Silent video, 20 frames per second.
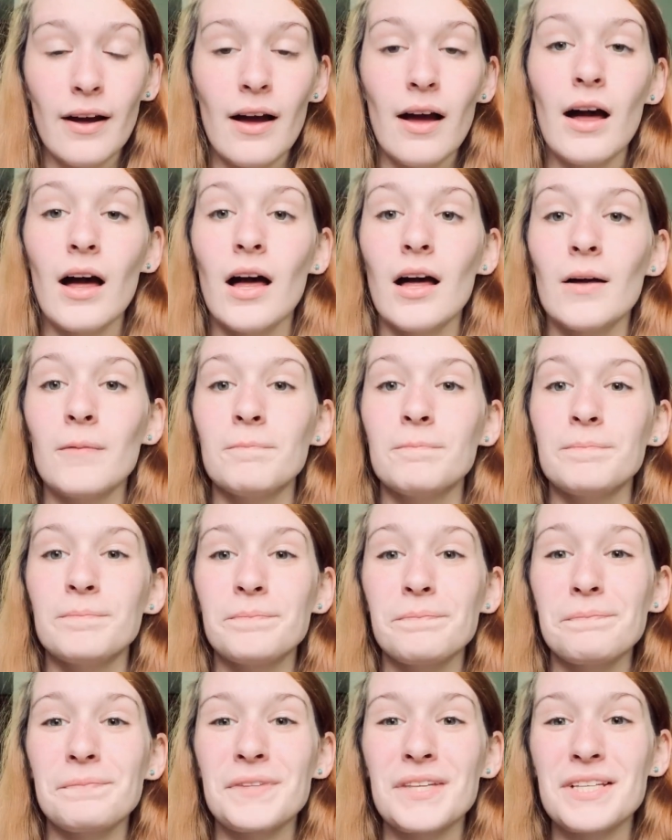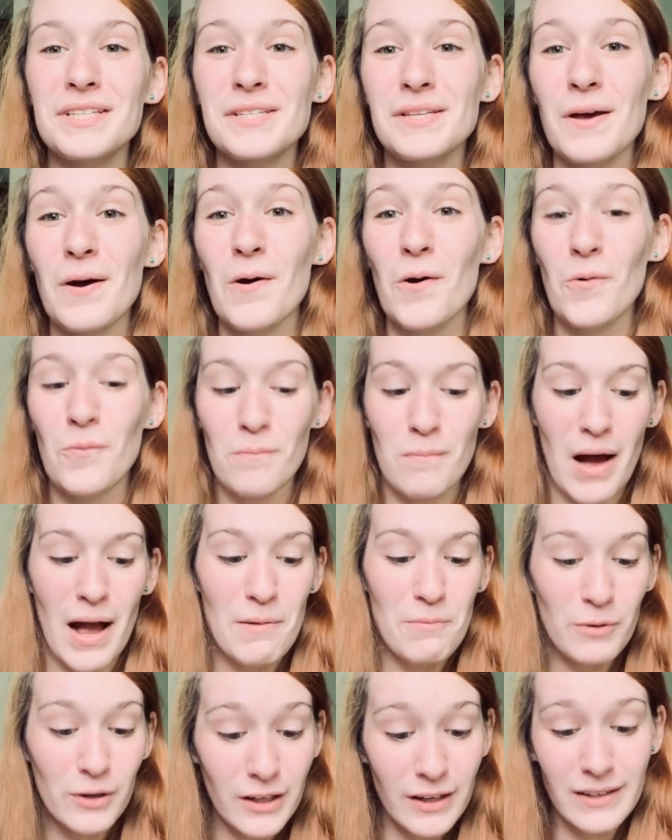So my
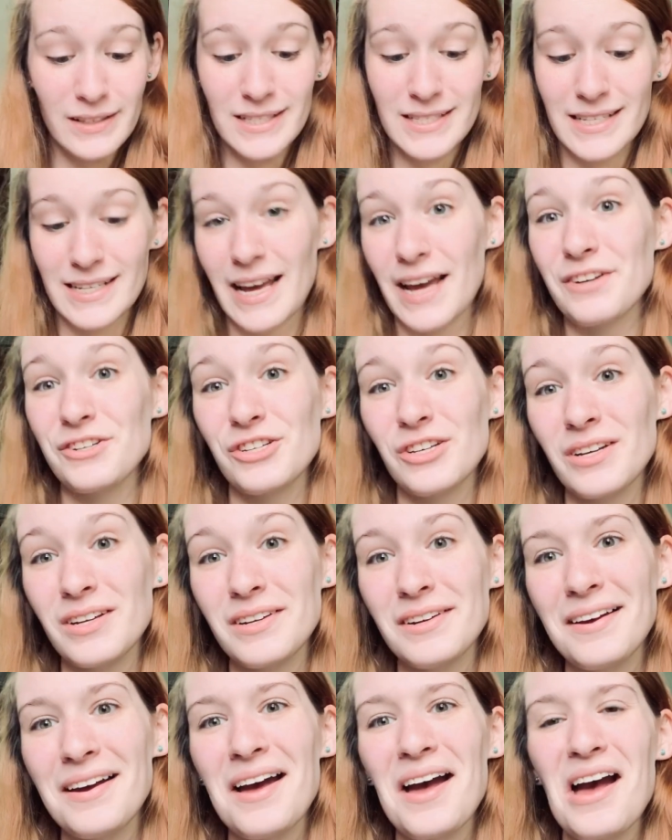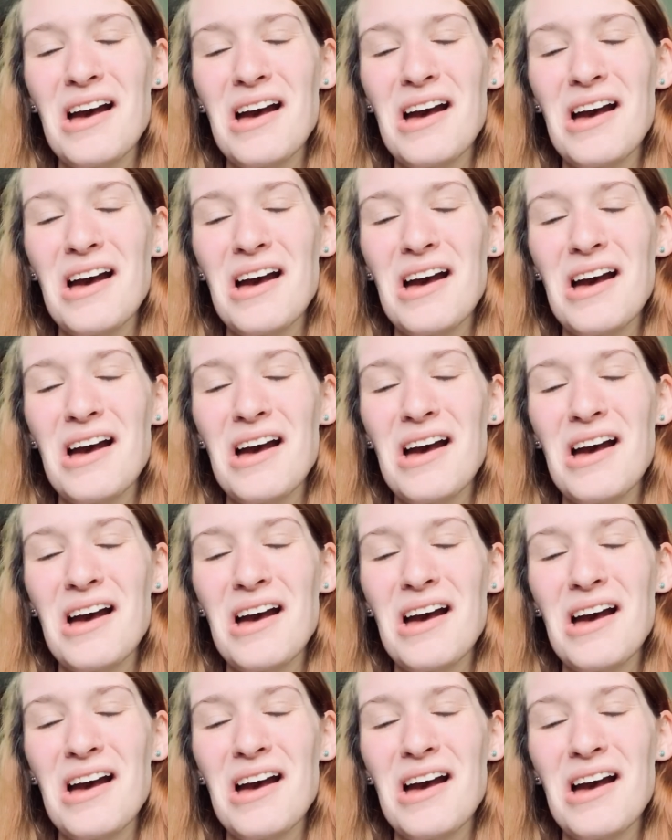pronunciation